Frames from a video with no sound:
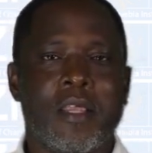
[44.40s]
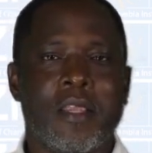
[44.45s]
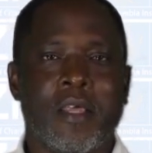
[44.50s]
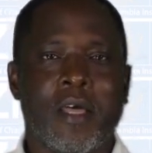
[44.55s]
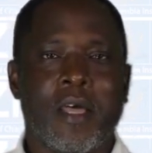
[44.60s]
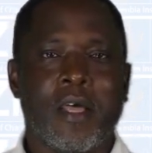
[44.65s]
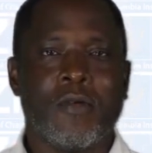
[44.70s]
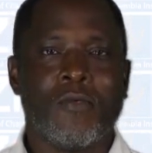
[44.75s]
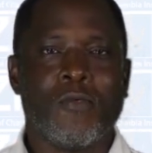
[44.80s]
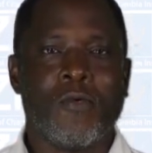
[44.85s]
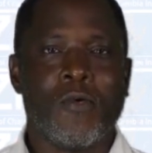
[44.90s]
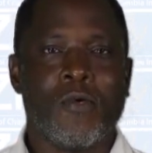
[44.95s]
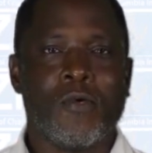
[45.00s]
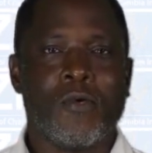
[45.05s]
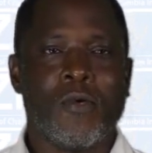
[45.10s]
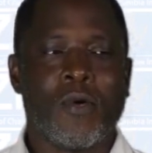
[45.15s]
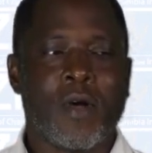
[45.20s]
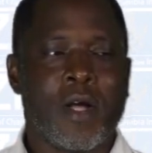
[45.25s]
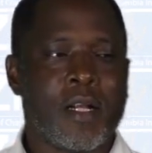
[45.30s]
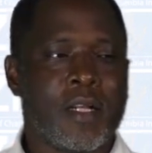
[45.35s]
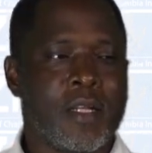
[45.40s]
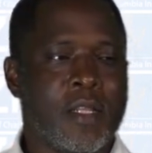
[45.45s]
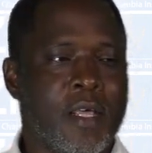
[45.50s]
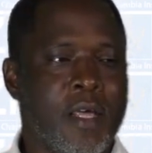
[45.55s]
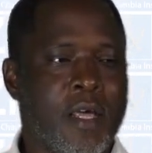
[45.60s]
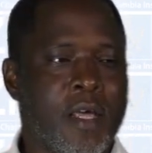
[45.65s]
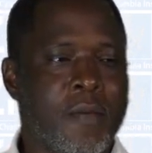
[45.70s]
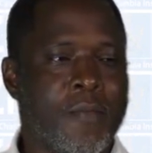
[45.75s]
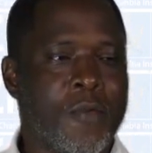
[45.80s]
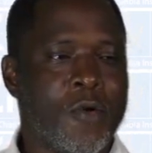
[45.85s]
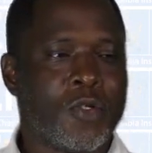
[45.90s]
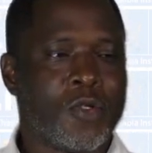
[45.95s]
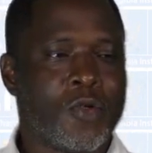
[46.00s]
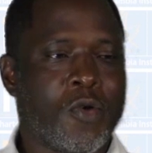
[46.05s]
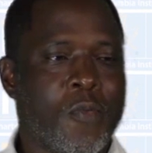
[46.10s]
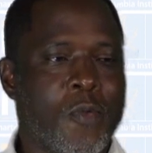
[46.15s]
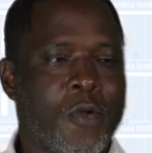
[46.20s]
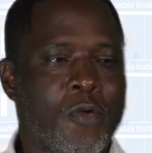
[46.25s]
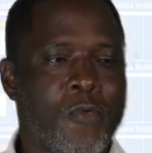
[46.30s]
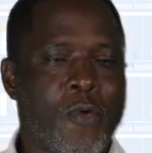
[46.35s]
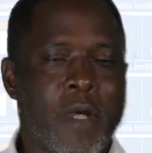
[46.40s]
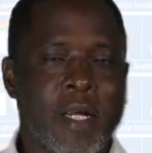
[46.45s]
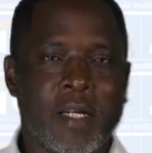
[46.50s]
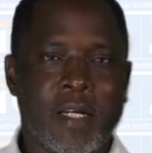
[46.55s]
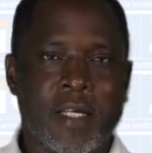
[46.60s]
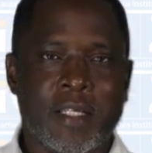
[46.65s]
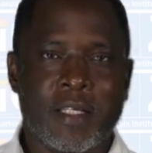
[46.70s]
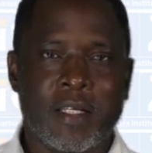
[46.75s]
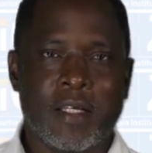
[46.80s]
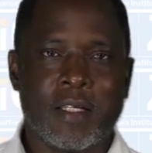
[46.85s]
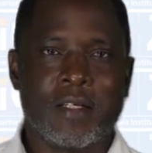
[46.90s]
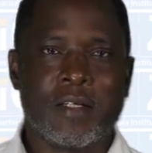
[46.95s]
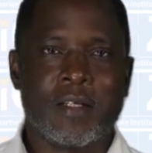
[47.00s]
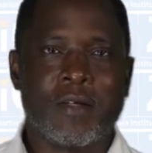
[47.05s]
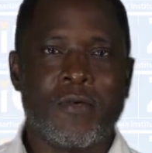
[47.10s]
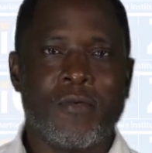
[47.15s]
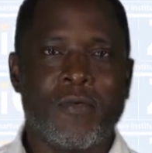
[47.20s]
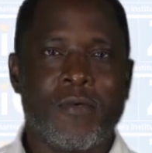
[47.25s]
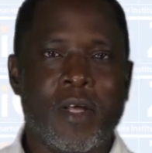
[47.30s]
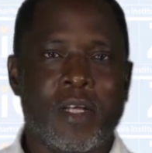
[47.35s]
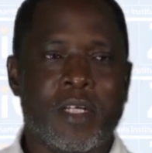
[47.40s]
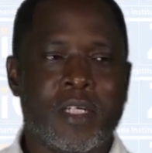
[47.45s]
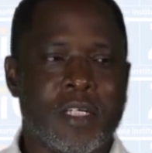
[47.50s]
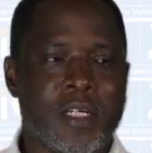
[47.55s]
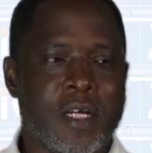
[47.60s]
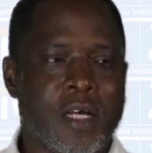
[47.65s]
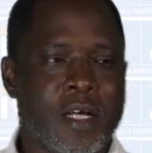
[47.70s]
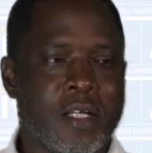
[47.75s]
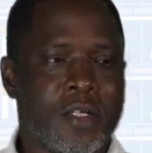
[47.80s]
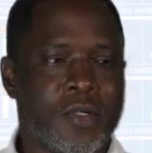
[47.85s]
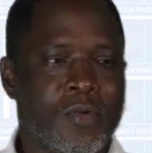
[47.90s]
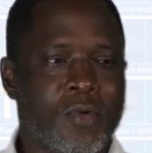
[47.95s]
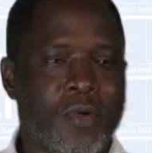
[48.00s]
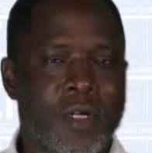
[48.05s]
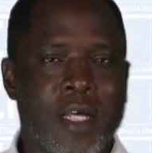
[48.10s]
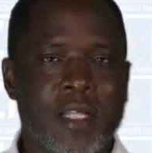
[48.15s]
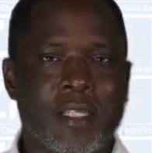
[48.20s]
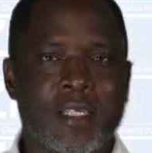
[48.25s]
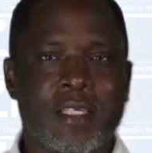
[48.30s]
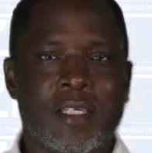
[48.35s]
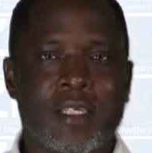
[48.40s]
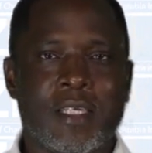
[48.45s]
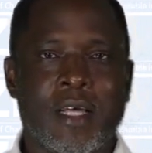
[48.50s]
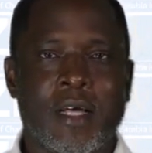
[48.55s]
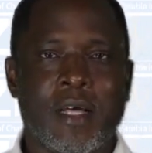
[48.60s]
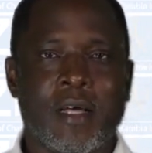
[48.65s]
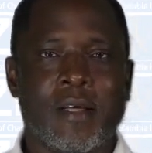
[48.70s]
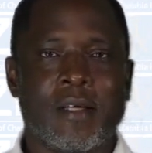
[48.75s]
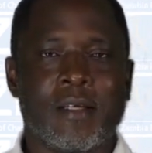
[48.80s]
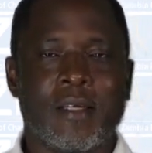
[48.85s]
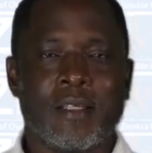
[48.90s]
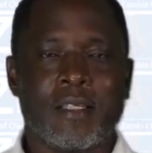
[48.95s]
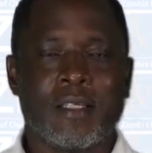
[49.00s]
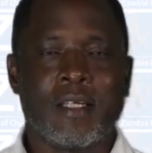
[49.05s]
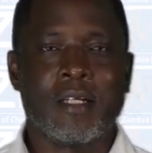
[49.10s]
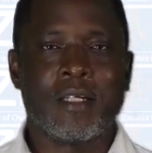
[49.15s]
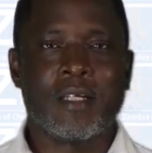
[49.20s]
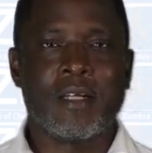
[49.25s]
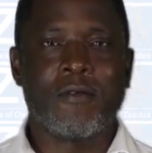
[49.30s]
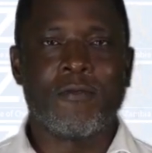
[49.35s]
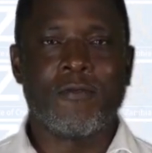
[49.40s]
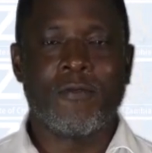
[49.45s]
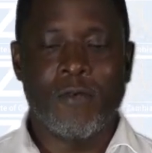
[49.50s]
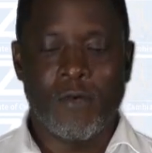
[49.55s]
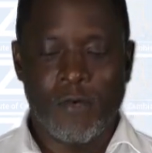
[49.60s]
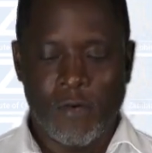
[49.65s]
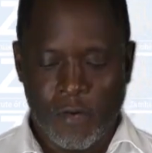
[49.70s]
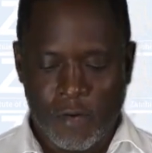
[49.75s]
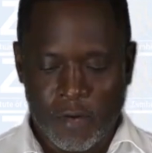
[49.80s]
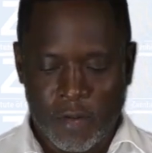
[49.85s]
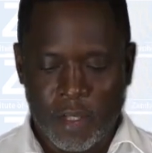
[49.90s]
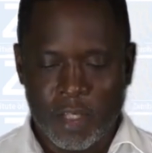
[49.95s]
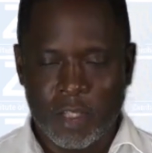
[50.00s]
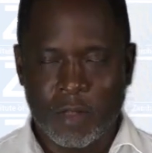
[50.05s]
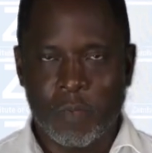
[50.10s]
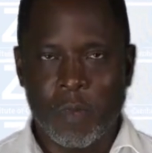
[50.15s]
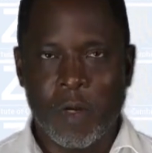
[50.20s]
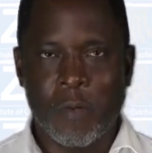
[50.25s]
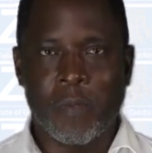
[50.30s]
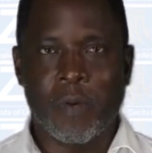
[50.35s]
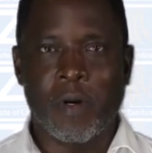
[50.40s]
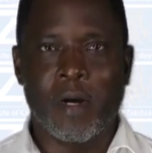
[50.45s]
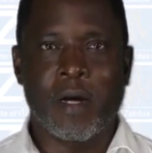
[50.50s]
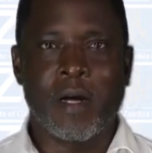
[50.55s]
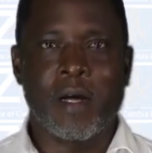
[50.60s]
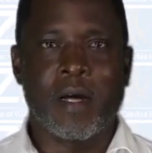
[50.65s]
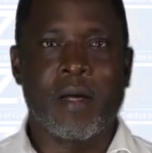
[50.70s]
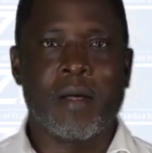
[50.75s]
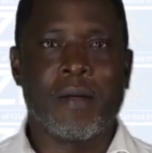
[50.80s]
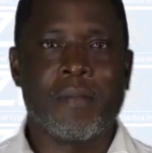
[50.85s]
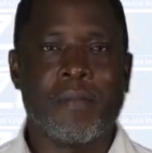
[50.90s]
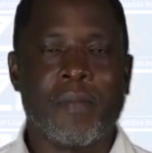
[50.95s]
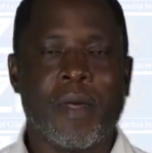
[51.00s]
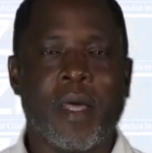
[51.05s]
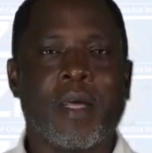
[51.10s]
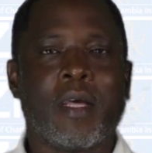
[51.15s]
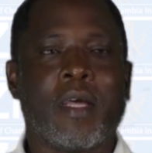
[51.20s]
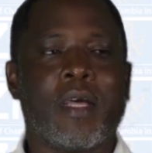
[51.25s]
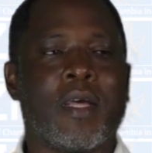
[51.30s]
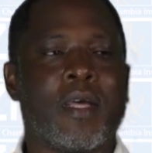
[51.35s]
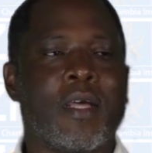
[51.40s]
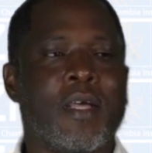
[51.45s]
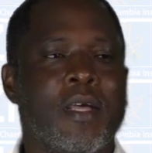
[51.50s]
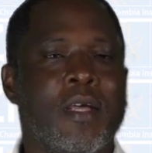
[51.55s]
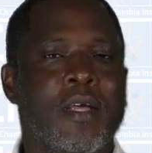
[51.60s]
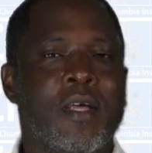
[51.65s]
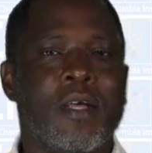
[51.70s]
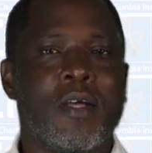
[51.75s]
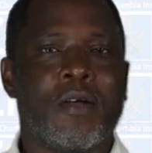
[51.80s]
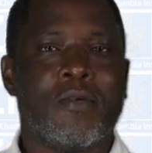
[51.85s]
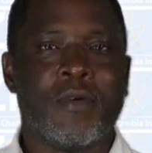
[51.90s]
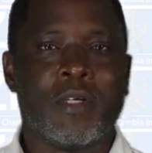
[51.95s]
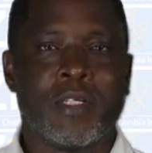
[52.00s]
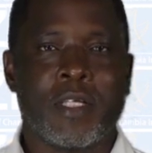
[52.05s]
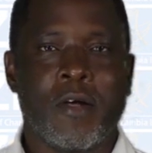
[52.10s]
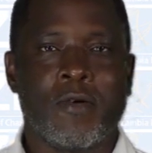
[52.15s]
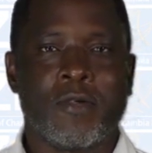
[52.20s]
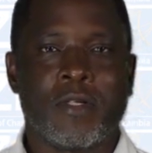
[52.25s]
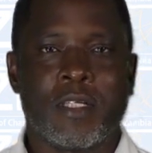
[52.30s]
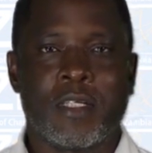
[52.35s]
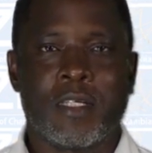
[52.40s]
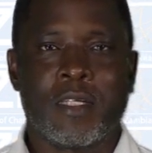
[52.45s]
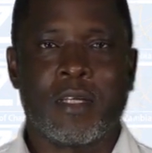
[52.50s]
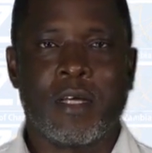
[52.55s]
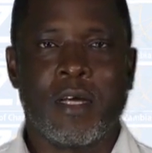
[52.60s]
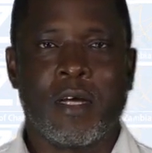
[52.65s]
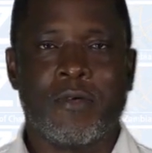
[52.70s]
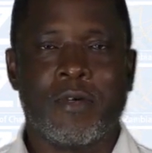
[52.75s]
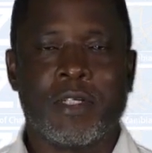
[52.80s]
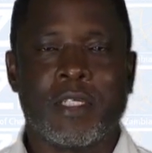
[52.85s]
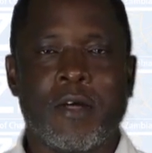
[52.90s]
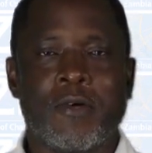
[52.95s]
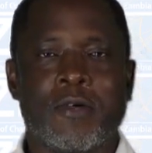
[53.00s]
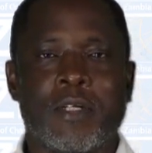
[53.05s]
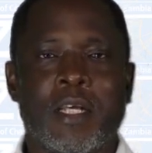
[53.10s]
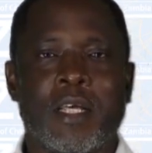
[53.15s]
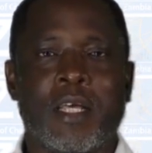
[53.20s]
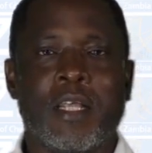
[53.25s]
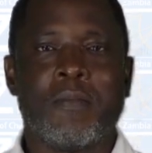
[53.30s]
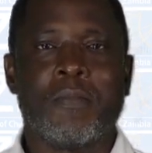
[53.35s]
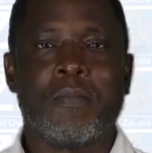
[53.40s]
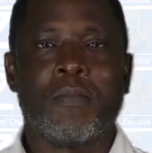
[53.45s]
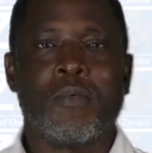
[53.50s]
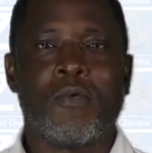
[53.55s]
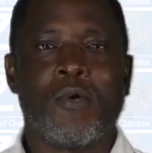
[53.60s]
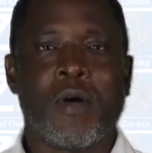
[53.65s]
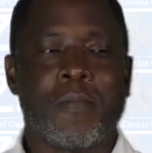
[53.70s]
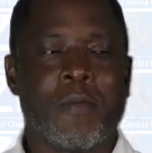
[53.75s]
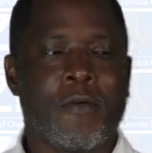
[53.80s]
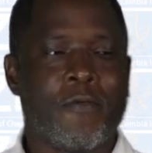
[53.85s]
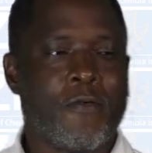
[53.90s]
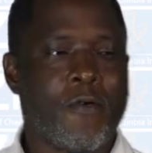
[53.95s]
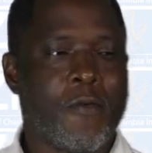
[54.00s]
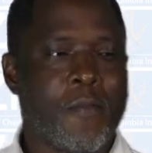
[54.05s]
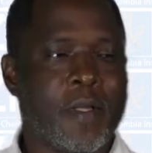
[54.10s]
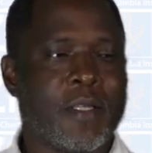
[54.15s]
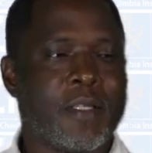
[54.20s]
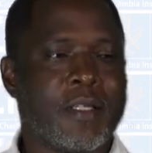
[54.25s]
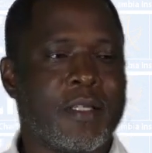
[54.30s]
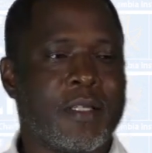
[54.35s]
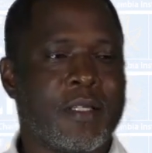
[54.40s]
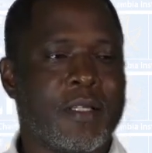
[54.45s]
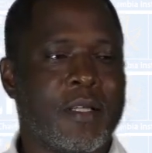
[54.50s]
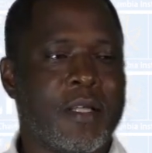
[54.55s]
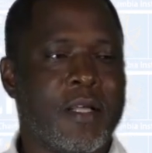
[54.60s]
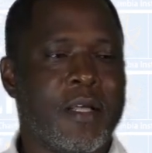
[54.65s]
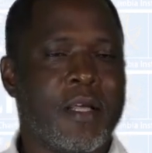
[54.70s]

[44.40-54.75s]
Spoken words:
Then we'll look at the most common weaknesses which students sitting for this paper make, resulting in poor performance.